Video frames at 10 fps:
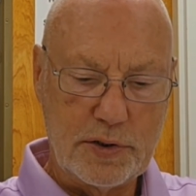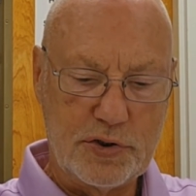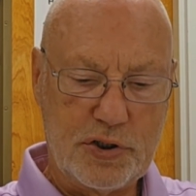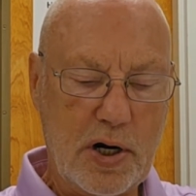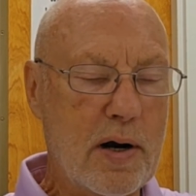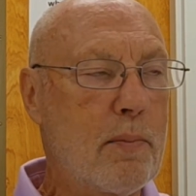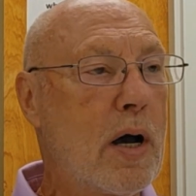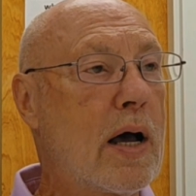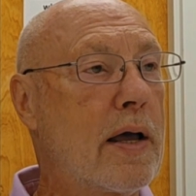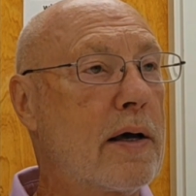
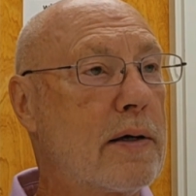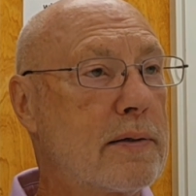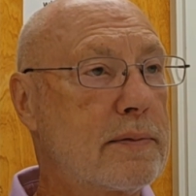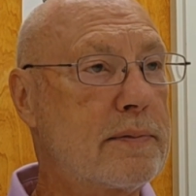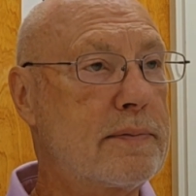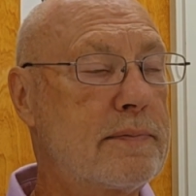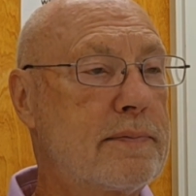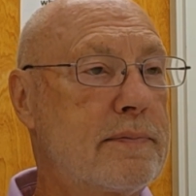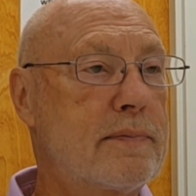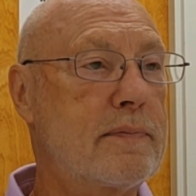Jeremiah,
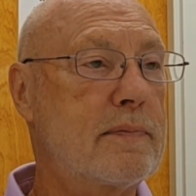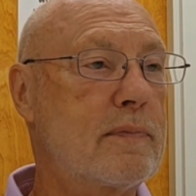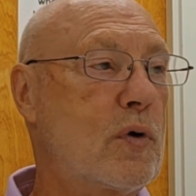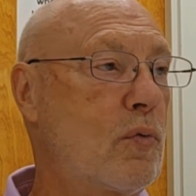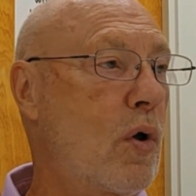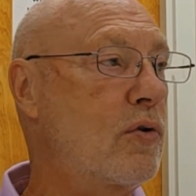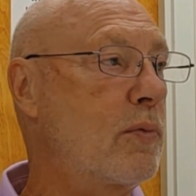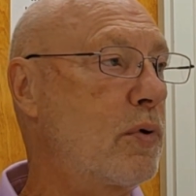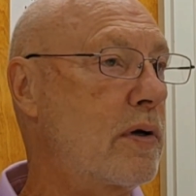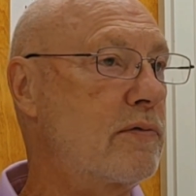who wrote the
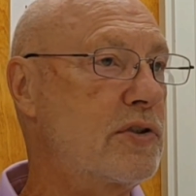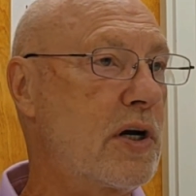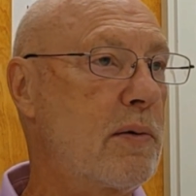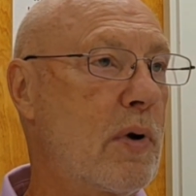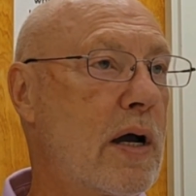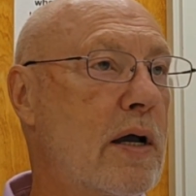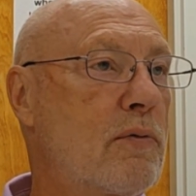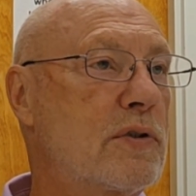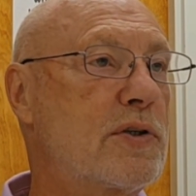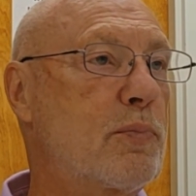book of Jeremiah,
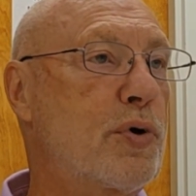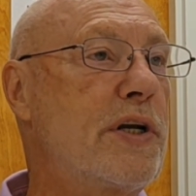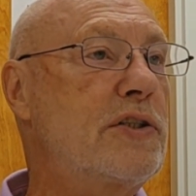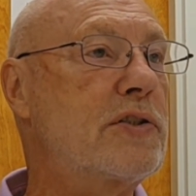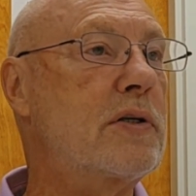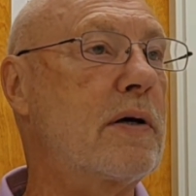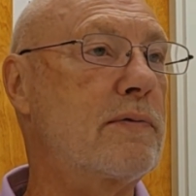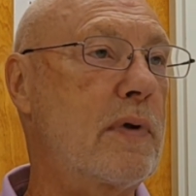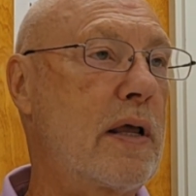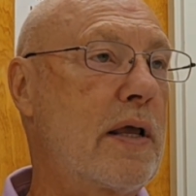was a priest
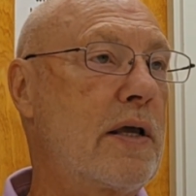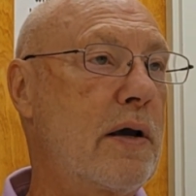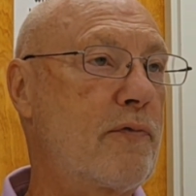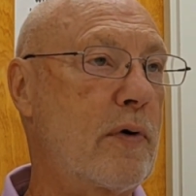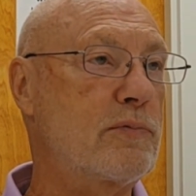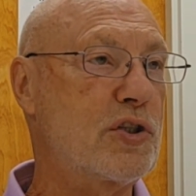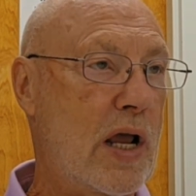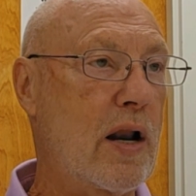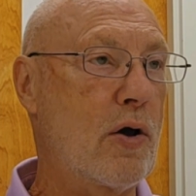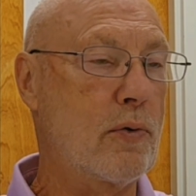from
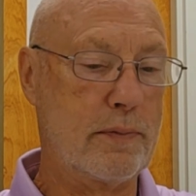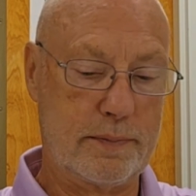Shiloh.